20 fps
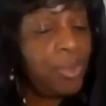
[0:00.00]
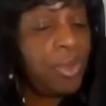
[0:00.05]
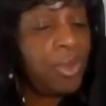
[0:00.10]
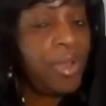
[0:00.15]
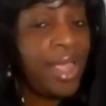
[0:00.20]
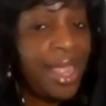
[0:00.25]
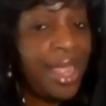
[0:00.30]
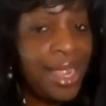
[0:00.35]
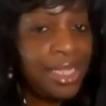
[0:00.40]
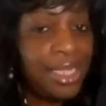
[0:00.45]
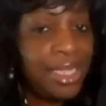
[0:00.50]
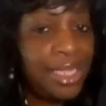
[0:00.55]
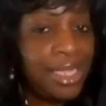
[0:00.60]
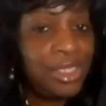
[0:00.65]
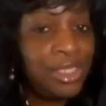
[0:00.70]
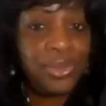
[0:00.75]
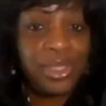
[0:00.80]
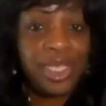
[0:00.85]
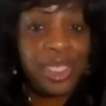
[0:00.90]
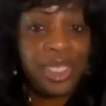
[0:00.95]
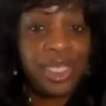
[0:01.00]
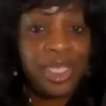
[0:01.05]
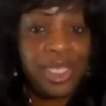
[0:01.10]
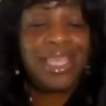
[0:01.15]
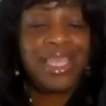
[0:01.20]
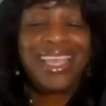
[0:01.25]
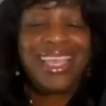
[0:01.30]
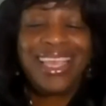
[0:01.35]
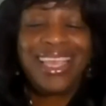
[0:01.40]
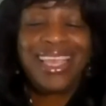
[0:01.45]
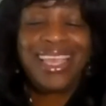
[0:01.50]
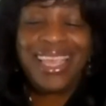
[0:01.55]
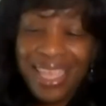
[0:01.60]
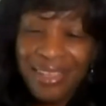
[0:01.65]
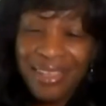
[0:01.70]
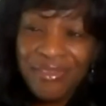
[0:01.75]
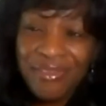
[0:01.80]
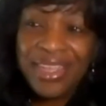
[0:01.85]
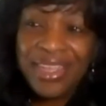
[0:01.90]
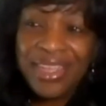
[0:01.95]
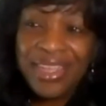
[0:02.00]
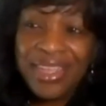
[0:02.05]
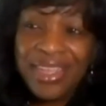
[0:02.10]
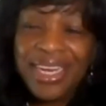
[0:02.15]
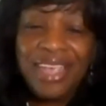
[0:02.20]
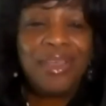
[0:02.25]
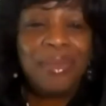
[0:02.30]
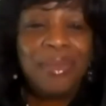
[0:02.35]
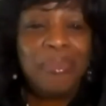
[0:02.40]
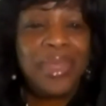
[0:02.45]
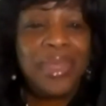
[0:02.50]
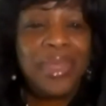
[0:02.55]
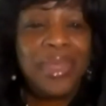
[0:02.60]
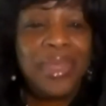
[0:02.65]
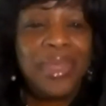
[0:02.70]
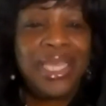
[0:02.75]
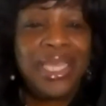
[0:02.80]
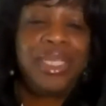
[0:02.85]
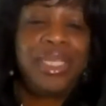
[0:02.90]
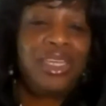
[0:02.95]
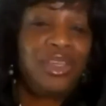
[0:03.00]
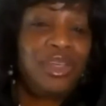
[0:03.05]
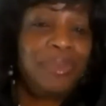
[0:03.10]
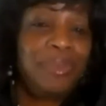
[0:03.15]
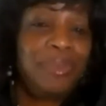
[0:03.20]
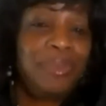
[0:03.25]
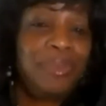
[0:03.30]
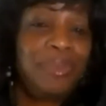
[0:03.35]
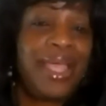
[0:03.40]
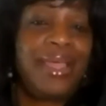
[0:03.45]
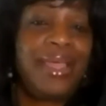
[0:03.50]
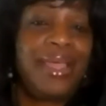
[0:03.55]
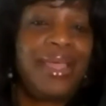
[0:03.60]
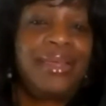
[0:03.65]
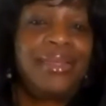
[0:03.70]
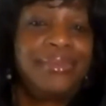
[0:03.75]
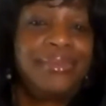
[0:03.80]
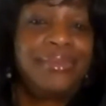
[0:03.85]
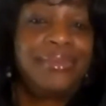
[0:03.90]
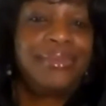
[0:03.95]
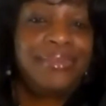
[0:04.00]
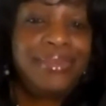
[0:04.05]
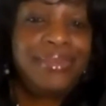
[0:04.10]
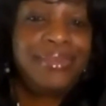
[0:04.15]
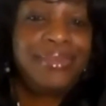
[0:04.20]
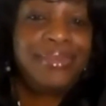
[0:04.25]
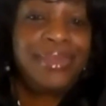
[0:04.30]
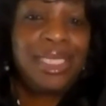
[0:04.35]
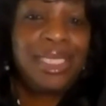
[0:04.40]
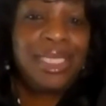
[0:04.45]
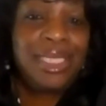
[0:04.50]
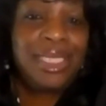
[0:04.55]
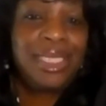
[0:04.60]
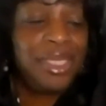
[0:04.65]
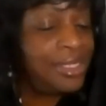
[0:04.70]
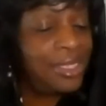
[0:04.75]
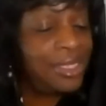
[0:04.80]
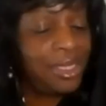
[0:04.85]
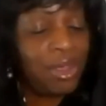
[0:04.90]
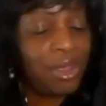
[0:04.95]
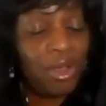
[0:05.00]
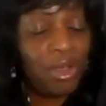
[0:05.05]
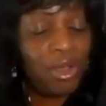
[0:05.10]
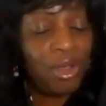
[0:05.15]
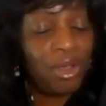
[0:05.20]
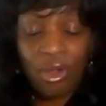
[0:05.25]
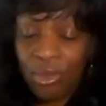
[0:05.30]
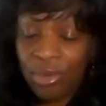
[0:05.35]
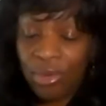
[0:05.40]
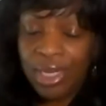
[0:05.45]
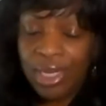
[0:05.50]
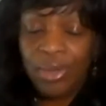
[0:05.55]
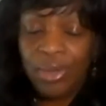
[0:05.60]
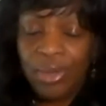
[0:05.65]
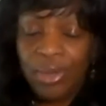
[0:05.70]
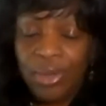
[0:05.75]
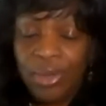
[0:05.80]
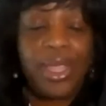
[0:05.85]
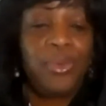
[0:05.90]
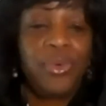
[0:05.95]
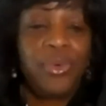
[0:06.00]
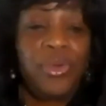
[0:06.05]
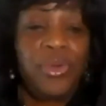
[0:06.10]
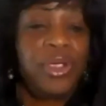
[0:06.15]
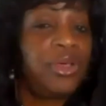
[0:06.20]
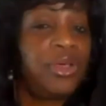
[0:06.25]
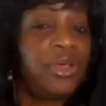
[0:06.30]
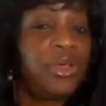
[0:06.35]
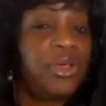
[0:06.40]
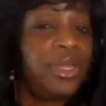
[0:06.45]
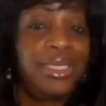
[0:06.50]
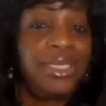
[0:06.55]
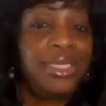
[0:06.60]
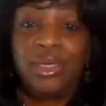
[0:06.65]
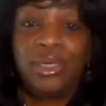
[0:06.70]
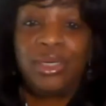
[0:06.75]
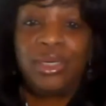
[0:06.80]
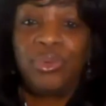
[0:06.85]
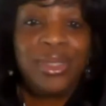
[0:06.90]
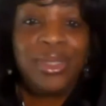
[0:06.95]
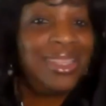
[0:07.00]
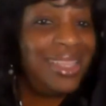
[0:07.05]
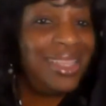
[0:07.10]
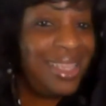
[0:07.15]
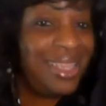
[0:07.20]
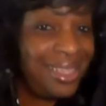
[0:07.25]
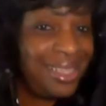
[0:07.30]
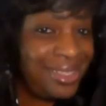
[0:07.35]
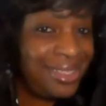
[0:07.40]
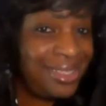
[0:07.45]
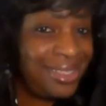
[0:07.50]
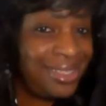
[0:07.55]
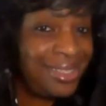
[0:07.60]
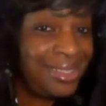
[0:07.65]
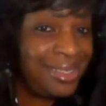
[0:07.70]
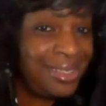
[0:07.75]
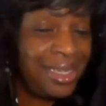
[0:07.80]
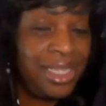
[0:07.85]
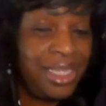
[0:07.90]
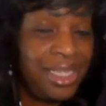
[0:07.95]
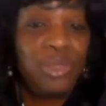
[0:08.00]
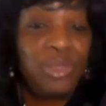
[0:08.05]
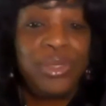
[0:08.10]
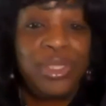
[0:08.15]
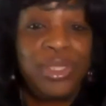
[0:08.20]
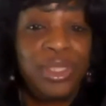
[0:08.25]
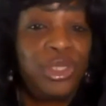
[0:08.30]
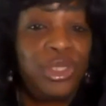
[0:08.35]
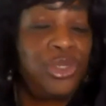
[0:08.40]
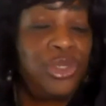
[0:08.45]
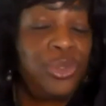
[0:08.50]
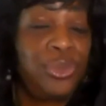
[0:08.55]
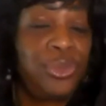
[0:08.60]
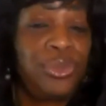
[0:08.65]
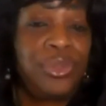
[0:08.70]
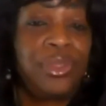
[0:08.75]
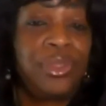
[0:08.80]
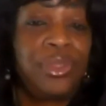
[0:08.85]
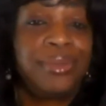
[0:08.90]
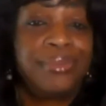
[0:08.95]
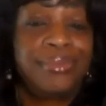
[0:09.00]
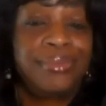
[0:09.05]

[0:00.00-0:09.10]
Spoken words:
will answer them, even if it makes me look bad. Because the only way we're going to deal with this is with the truth.